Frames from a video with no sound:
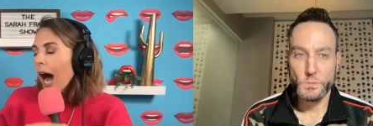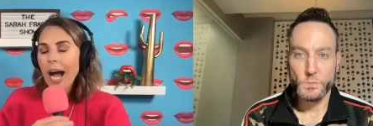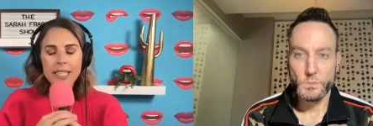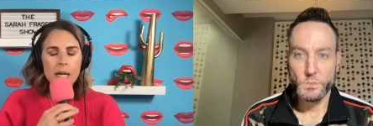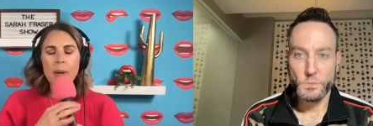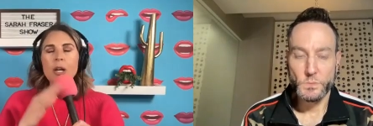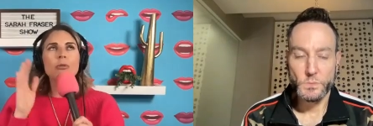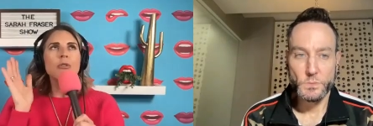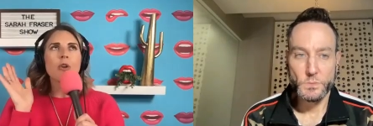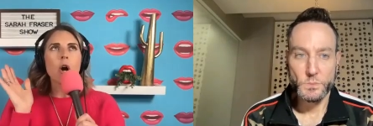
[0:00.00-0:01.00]
Speaker 1: I get up, I go,
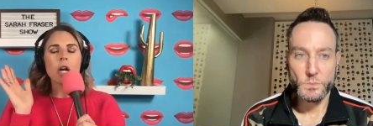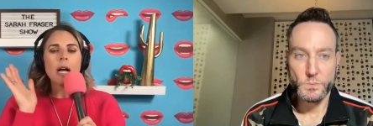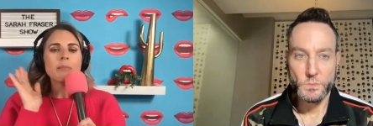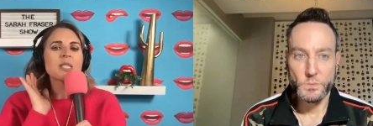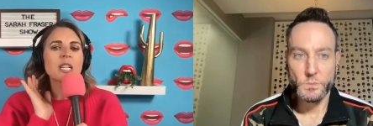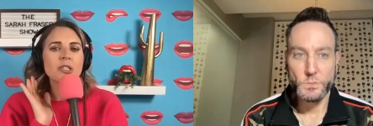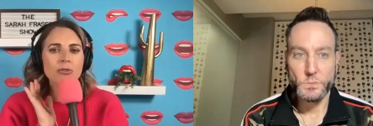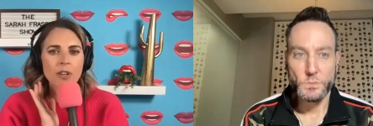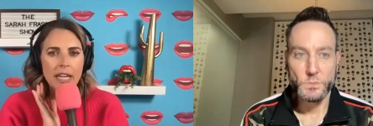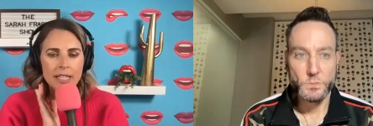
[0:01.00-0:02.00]
LeVar, I'm such a
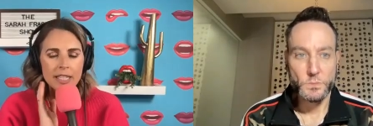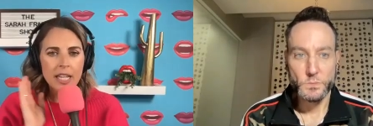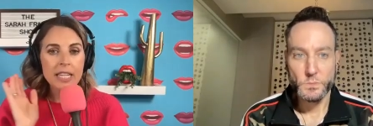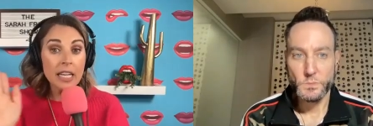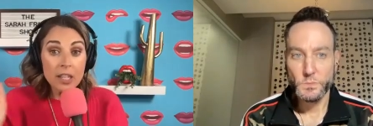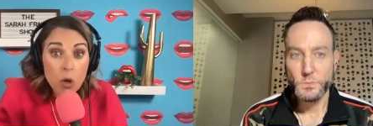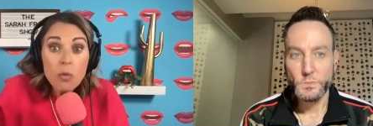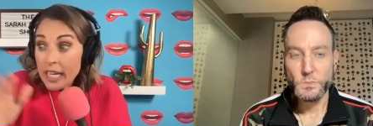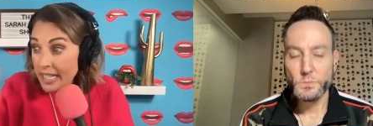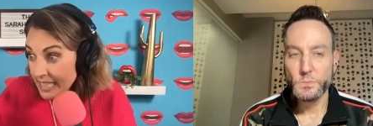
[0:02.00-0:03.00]
fan. And, you know,
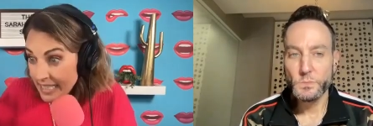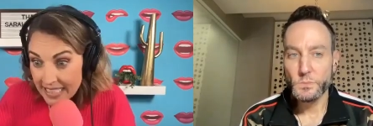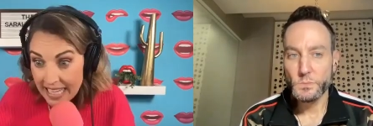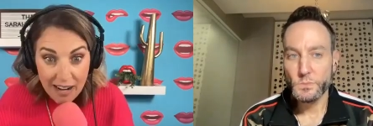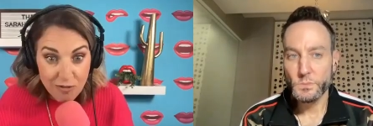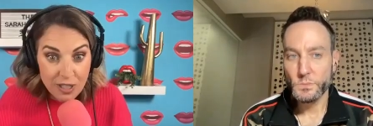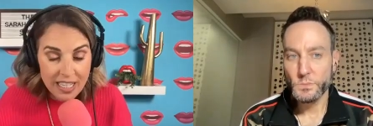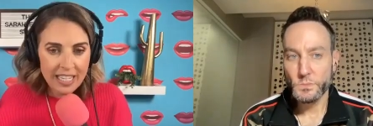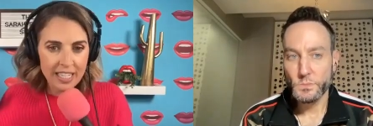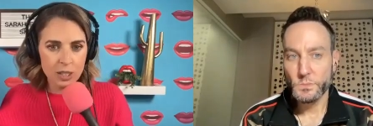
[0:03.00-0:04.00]
he's, this is after the
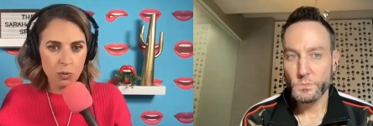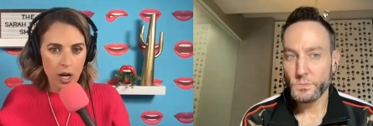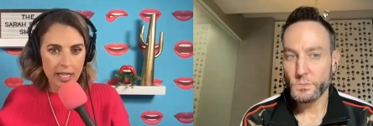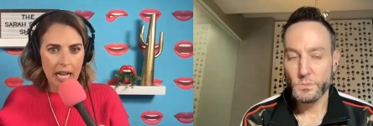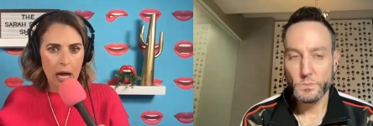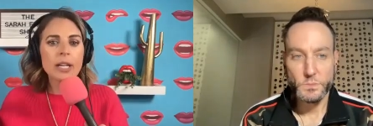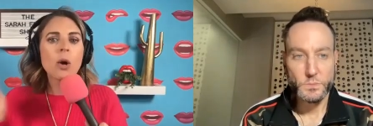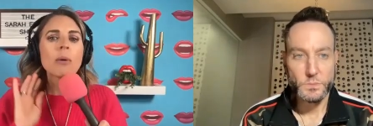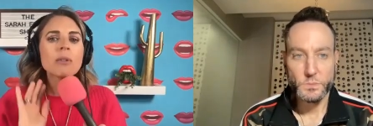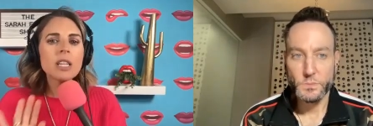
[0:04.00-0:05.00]
eight, he's walking out. I go, I would